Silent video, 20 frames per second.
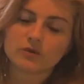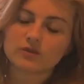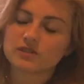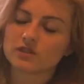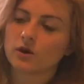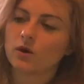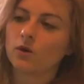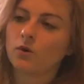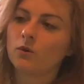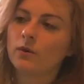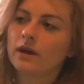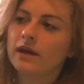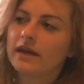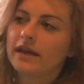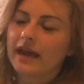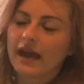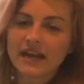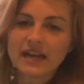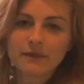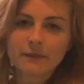So
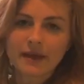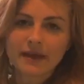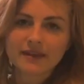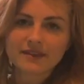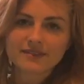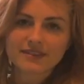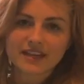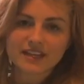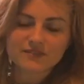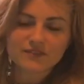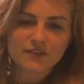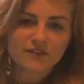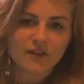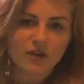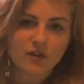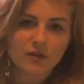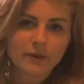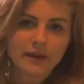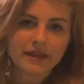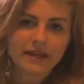anyway, thanks for
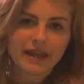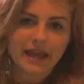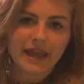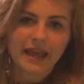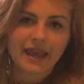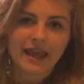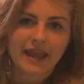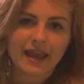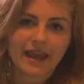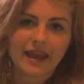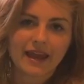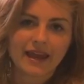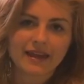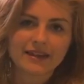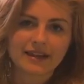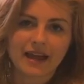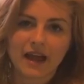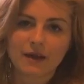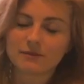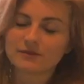following,
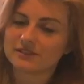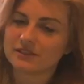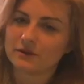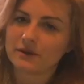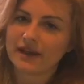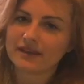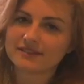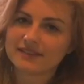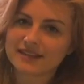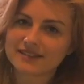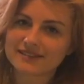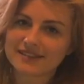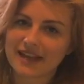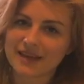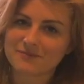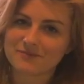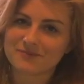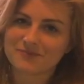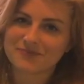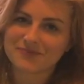and I will see you guys next
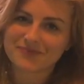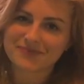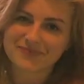time.